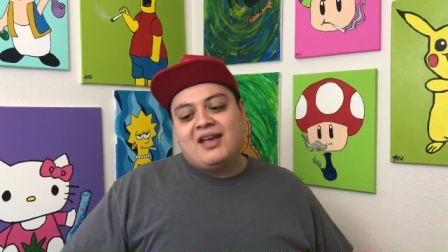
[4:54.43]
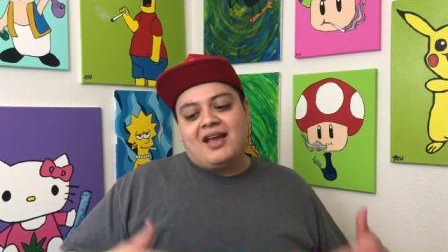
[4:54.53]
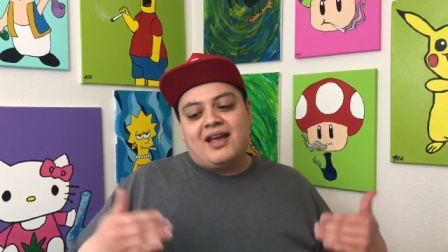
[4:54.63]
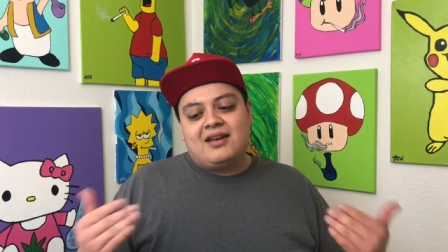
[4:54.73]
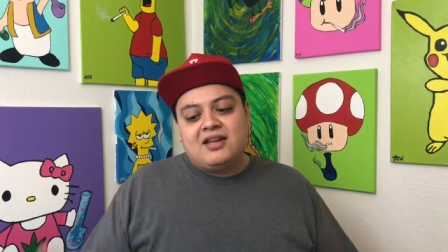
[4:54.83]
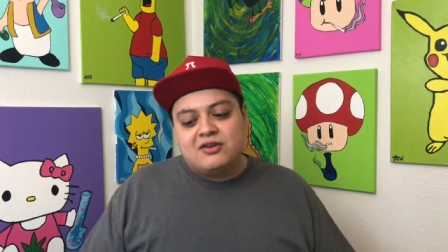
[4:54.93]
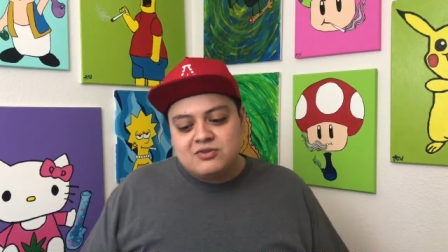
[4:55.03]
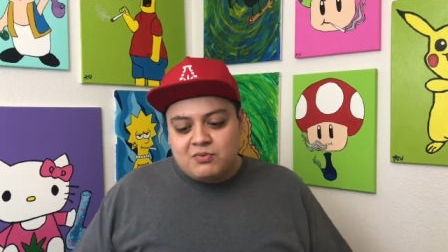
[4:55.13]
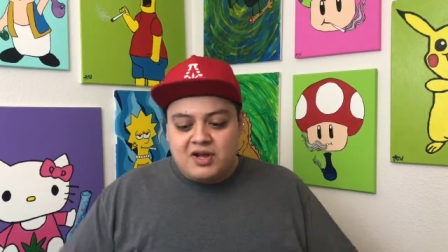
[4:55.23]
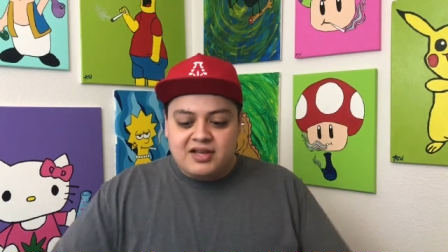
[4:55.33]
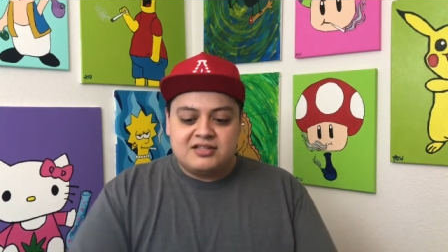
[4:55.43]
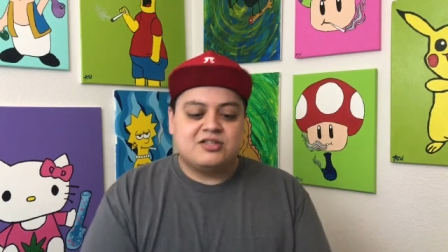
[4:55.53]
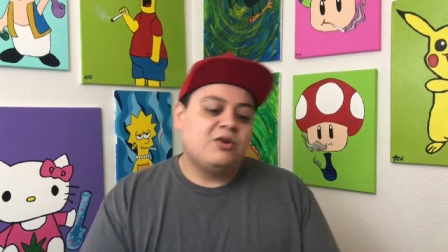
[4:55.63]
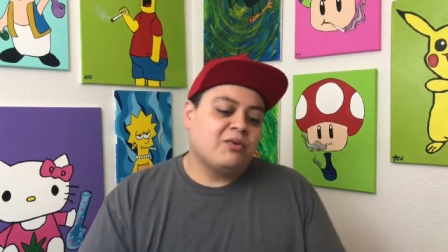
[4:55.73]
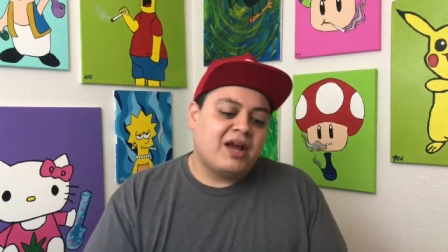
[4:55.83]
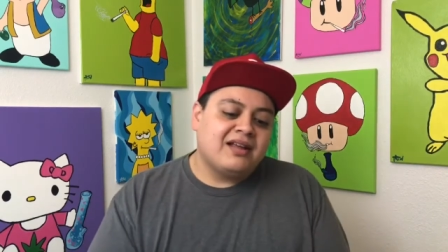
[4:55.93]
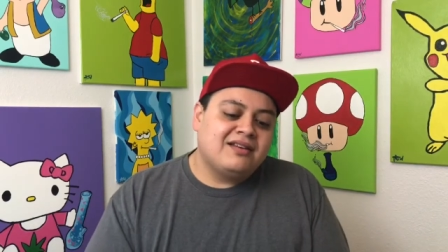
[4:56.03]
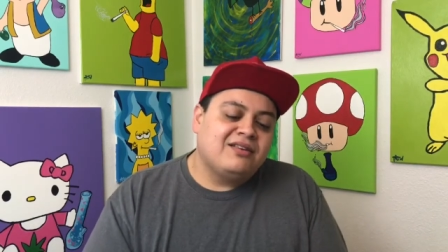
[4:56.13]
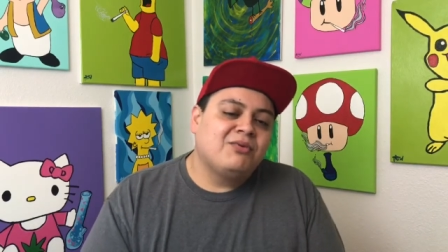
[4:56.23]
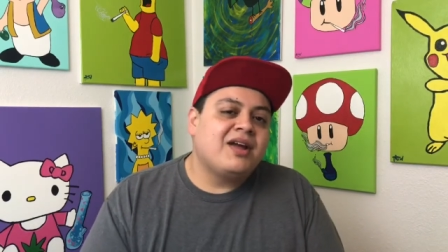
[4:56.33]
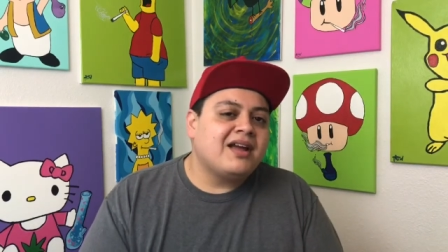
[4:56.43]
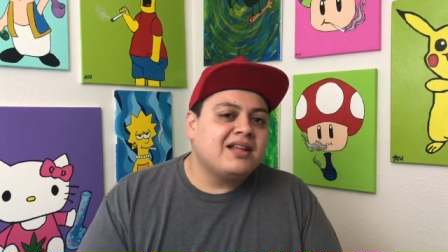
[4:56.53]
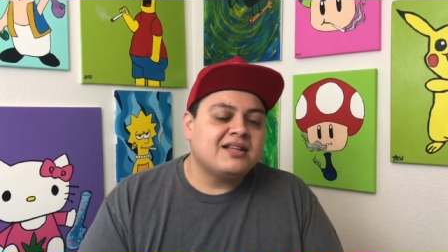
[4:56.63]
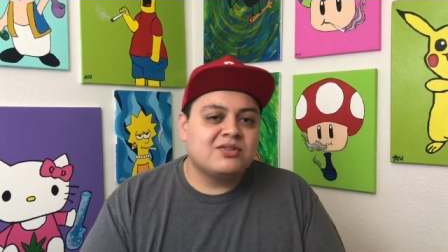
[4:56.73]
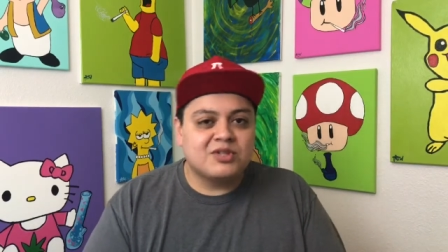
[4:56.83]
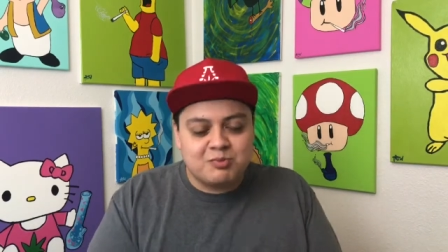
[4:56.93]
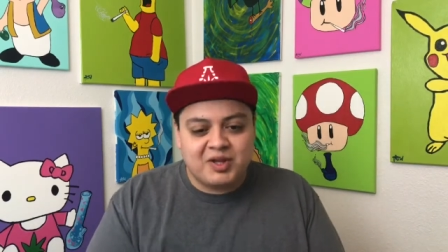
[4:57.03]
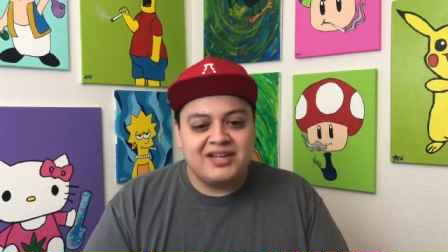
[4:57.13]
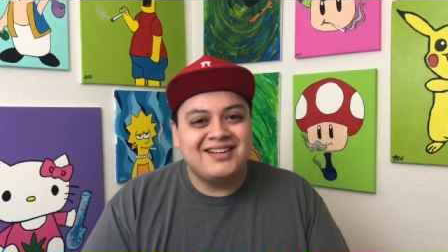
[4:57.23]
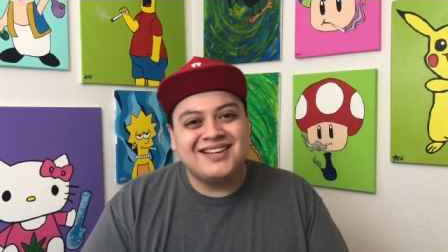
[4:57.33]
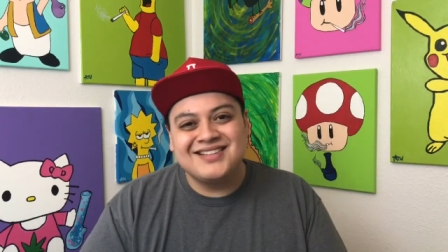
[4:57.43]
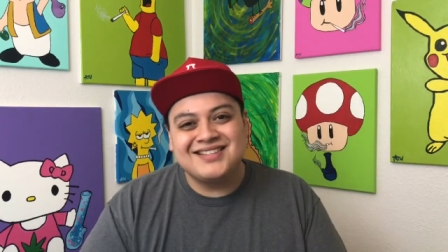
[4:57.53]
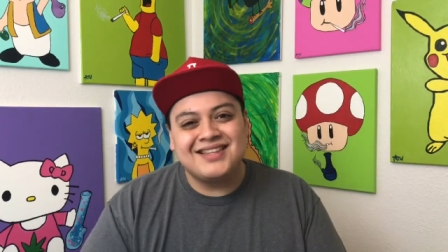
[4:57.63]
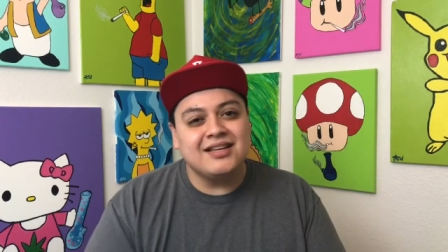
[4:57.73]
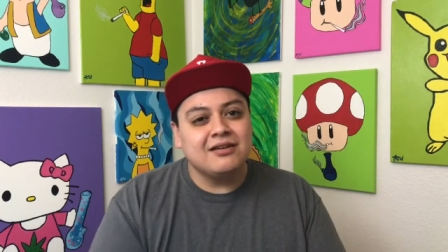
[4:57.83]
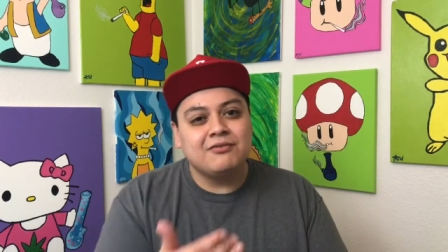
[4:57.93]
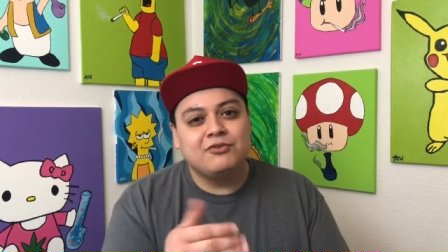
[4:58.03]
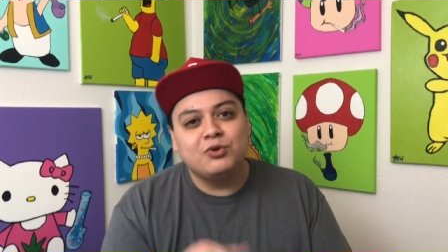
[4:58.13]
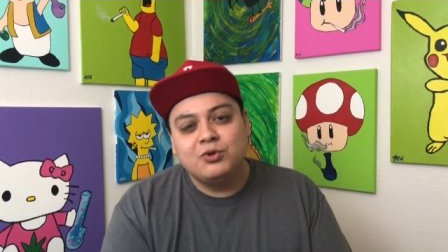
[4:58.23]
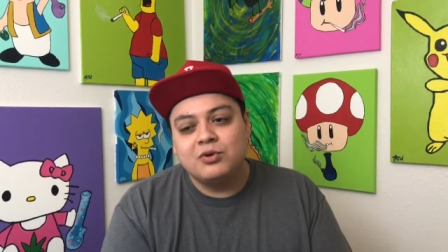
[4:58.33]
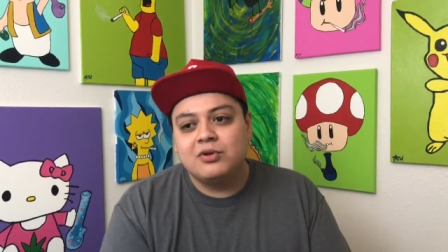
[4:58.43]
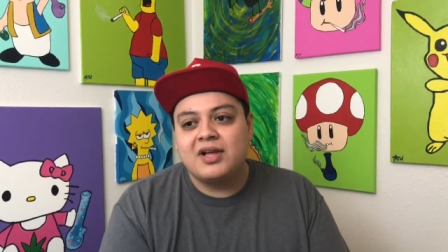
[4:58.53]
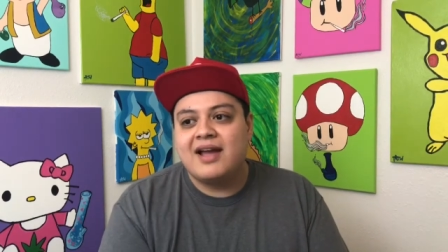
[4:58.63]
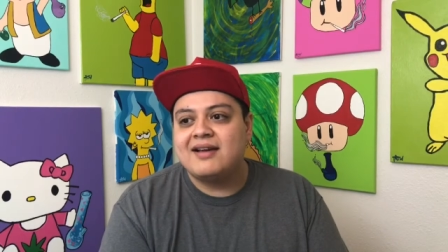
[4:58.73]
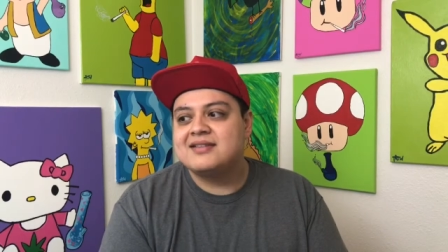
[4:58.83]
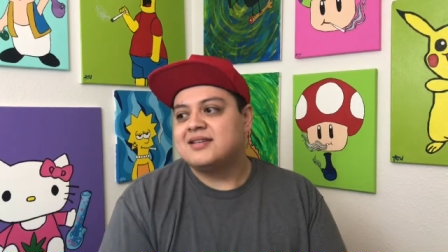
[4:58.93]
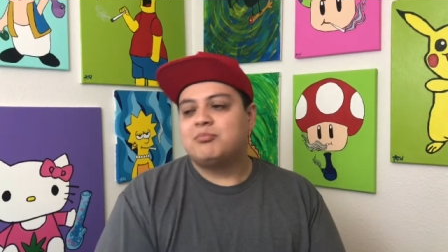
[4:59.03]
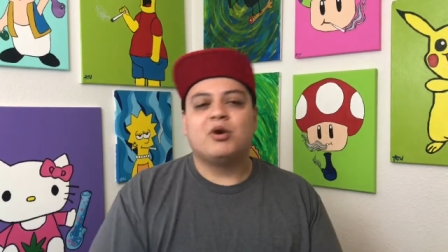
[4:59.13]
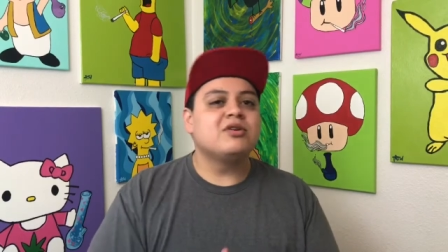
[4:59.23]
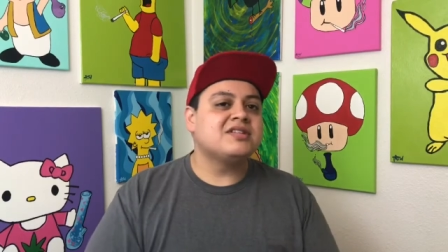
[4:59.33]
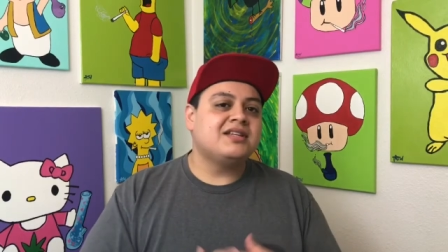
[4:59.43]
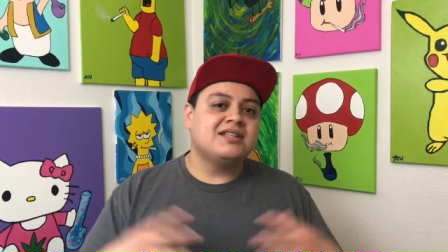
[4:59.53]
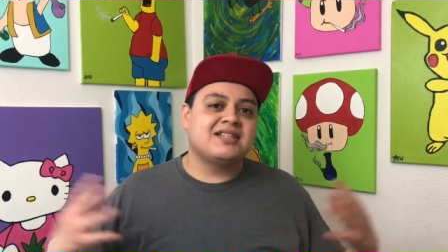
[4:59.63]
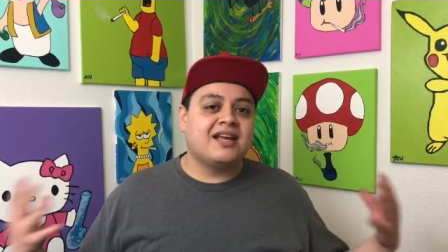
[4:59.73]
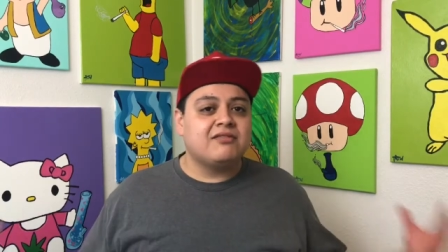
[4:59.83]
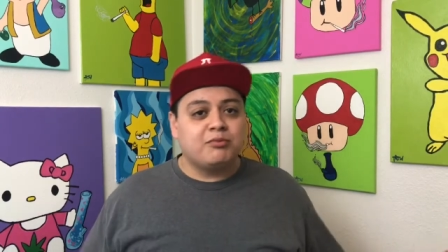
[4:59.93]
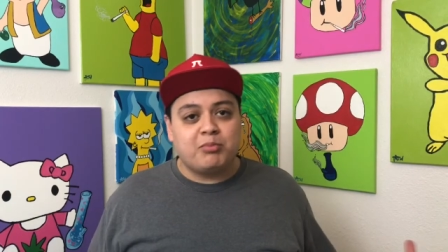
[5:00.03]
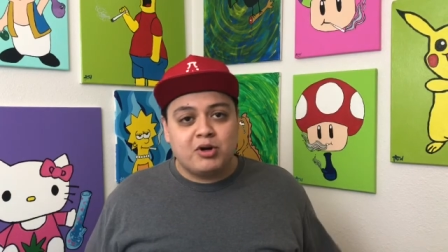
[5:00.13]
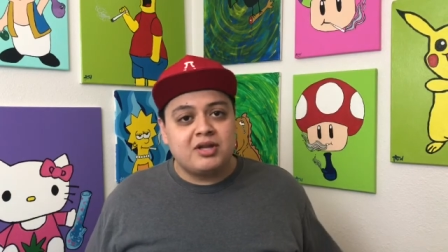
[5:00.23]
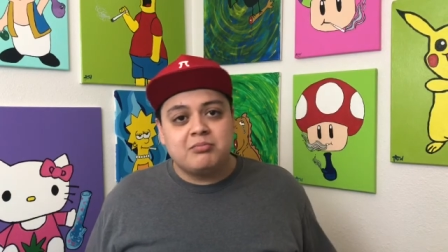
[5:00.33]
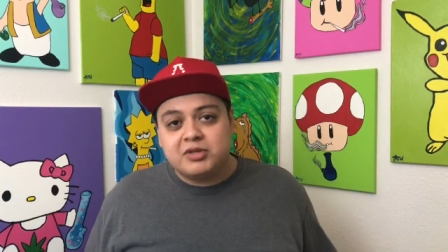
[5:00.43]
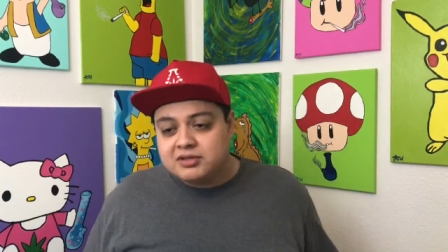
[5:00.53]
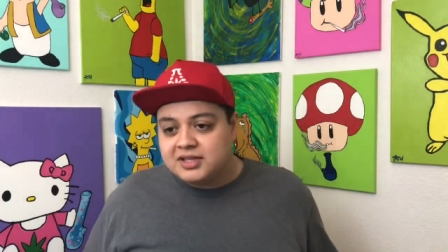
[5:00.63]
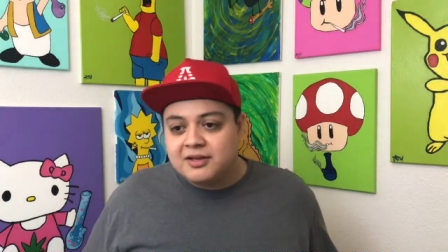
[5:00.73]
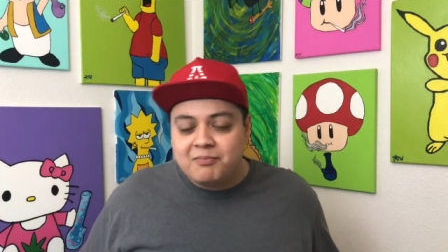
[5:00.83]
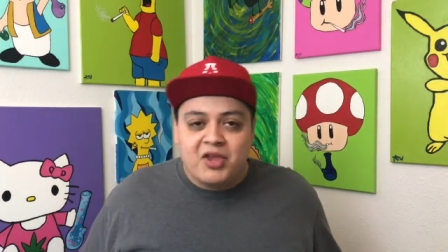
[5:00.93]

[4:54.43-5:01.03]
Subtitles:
And here's why. So, and the way I like to explain it is, think of Google as a person inside of a burning building.